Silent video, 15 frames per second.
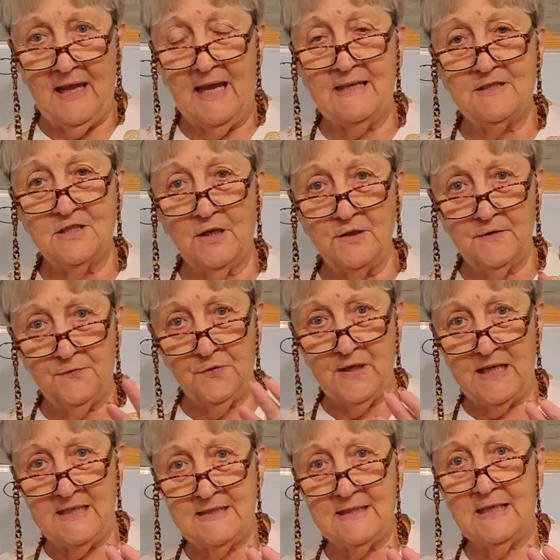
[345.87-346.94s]
And don't
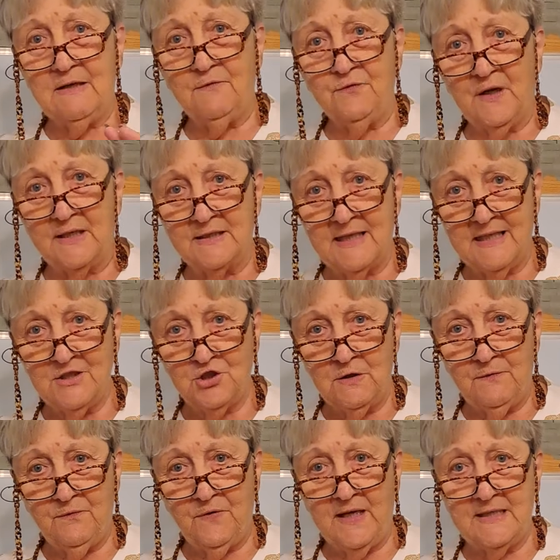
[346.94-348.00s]
forget, in
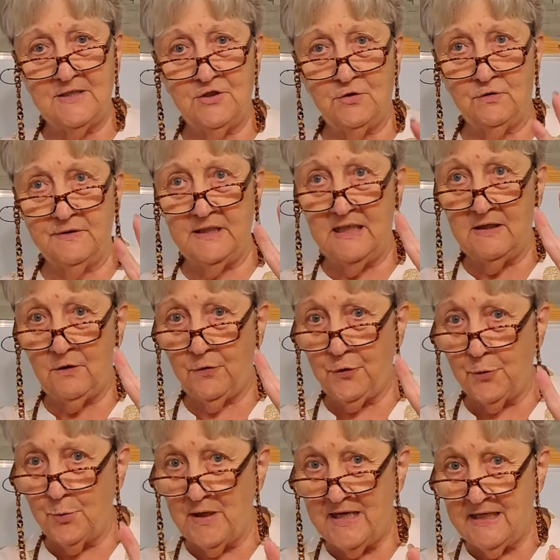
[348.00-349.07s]
foundation phase, you'll need
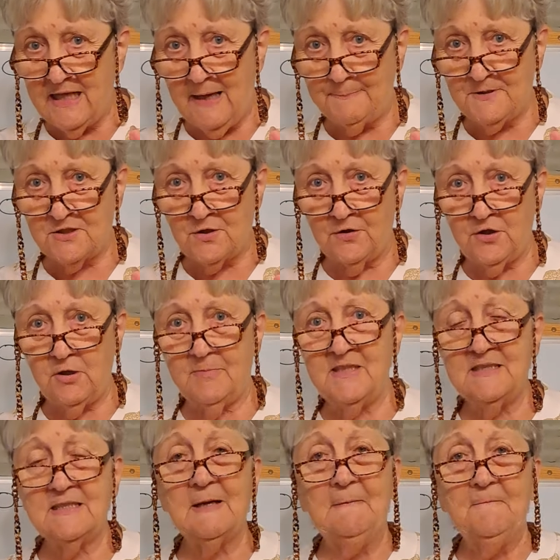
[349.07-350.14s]
3 CAPS
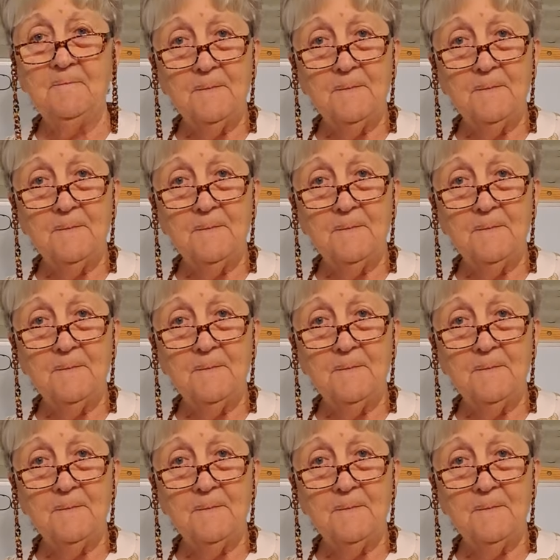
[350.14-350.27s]
documents.